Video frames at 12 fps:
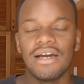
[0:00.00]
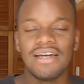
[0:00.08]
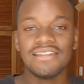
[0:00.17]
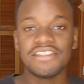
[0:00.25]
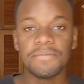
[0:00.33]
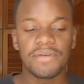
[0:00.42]

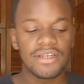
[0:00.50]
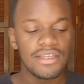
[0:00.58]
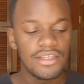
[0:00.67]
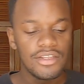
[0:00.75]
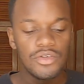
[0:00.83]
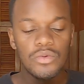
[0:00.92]
And
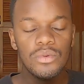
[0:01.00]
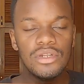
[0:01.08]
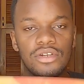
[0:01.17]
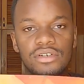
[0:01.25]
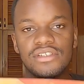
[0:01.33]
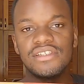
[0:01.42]
typically you
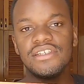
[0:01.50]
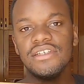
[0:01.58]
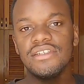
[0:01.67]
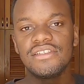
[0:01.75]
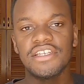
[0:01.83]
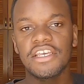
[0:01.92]
will not
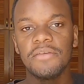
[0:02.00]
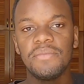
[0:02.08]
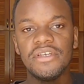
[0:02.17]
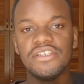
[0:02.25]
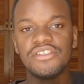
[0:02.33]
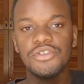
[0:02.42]
see
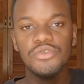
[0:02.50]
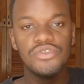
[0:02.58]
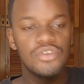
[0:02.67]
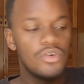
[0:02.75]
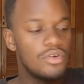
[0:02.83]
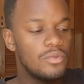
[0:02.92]
TKPs
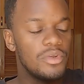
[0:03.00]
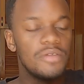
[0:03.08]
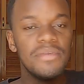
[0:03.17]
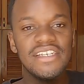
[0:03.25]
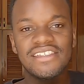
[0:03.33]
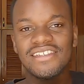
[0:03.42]
used on
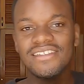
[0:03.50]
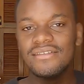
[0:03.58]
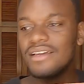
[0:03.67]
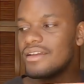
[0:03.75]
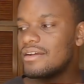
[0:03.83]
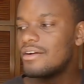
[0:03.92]
wheelbases
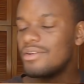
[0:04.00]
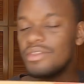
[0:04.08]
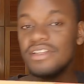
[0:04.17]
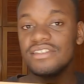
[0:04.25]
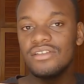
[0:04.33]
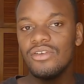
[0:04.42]
that are
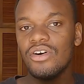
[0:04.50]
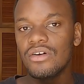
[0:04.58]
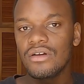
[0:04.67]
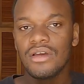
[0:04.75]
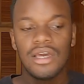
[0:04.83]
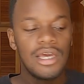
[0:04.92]
this
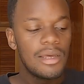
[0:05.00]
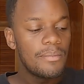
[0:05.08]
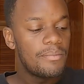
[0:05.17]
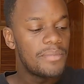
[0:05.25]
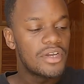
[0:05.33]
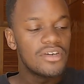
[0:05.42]
long,
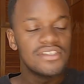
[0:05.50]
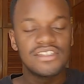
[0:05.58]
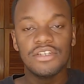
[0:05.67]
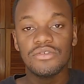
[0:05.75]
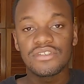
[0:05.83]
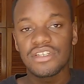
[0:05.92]
because
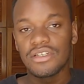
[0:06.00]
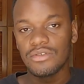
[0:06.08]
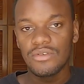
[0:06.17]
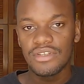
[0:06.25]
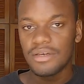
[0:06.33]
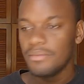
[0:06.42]
they don't turn
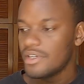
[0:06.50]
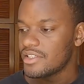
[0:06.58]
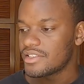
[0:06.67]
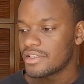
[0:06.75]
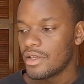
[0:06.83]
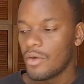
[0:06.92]
all that
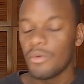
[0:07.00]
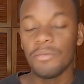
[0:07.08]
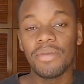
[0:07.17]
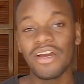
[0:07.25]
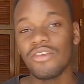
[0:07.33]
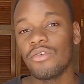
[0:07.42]
much. When
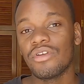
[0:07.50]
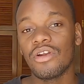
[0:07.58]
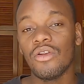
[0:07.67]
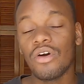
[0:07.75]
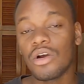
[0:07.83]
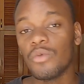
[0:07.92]
paired on a
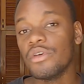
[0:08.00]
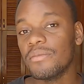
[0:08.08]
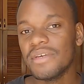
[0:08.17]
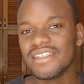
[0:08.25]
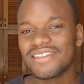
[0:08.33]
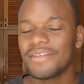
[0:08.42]
longer
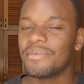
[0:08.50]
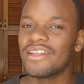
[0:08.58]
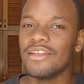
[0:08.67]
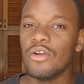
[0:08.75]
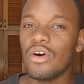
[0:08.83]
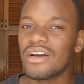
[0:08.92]
wheelbase,
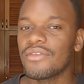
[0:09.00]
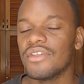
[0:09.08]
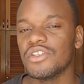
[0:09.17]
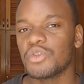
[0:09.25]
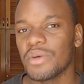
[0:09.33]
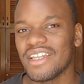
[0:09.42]
typically longer
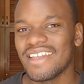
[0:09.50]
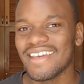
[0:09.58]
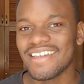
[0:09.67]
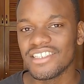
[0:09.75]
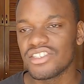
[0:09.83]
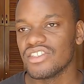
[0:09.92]
than 20
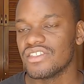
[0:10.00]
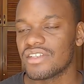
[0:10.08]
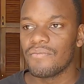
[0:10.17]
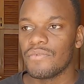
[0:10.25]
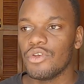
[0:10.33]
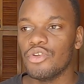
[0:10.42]
inches,
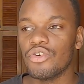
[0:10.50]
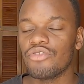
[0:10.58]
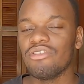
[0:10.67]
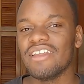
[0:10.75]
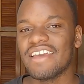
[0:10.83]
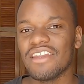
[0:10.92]
you don't
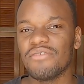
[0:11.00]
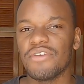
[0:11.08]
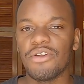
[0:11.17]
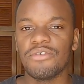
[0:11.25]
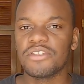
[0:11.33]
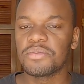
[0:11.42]
really get a
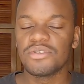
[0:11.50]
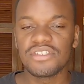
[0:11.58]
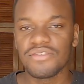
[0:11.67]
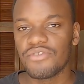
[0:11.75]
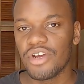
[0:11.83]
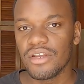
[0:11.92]
very
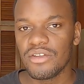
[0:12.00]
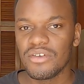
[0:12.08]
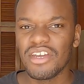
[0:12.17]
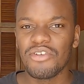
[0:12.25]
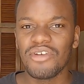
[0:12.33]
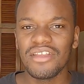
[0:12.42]
responsive ride. You
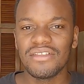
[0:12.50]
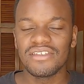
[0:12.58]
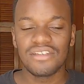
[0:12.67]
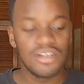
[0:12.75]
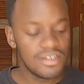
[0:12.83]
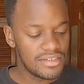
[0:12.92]
get a ride
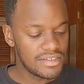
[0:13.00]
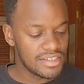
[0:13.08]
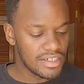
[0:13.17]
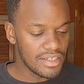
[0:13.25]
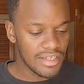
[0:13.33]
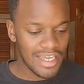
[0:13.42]
that's hard to
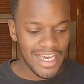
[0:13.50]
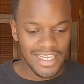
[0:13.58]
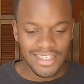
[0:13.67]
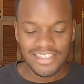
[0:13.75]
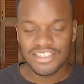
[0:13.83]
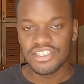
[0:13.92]
turn,
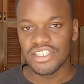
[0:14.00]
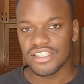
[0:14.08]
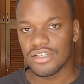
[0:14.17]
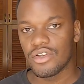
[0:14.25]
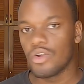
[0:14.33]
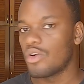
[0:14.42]
and it's
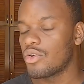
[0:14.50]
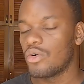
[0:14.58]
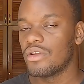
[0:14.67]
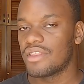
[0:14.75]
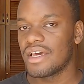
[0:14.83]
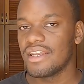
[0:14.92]
just not
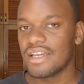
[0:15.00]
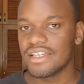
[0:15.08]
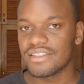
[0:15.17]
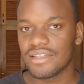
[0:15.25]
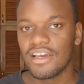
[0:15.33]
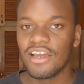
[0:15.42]
all that
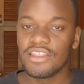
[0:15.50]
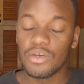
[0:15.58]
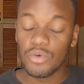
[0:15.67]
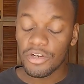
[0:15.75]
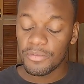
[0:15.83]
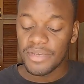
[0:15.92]
nice. They
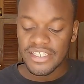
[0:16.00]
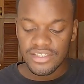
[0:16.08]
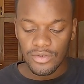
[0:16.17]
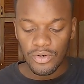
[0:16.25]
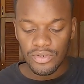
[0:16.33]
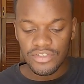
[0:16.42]
work
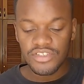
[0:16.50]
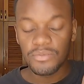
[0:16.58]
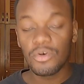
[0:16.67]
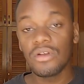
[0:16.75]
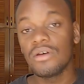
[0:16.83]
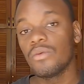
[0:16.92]
best on
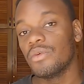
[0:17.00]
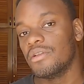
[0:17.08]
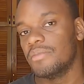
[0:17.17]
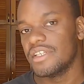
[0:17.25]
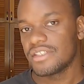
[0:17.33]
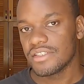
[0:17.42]
smaller
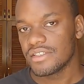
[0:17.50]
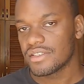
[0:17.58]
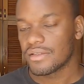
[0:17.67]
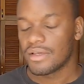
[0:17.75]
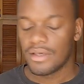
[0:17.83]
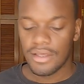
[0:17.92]

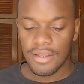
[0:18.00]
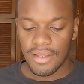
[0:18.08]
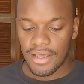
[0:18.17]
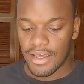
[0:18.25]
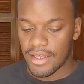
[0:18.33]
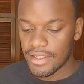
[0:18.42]
wheelbases.
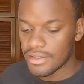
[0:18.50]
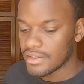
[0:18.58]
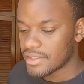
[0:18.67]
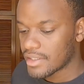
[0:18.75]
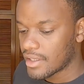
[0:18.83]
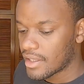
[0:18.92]

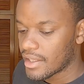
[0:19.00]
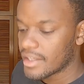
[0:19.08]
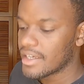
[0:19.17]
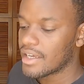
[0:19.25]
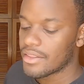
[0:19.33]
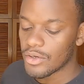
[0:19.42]
And
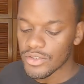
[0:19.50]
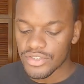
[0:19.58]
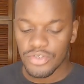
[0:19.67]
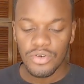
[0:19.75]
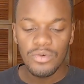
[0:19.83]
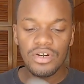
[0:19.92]
yeah, they
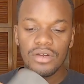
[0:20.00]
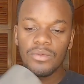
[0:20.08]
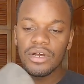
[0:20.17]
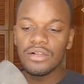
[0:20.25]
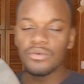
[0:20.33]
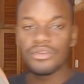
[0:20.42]
also don't work
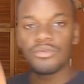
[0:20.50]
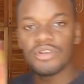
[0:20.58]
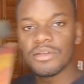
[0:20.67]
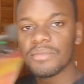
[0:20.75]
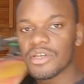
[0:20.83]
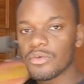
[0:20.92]
well with
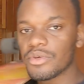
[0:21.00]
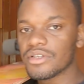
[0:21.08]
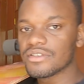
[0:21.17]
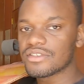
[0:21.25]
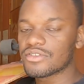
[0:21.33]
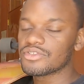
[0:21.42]
really big
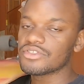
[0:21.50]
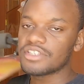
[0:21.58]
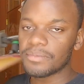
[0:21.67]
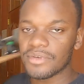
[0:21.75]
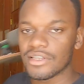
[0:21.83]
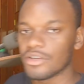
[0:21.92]
wheels, because you're
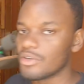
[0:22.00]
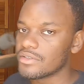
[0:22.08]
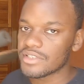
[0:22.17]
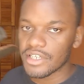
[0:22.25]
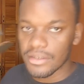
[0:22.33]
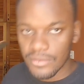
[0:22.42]
typically going
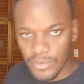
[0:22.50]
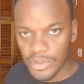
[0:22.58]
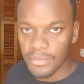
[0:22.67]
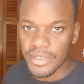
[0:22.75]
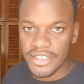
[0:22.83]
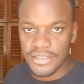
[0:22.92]
to get
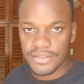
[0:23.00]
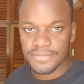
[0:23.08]
wheel bite.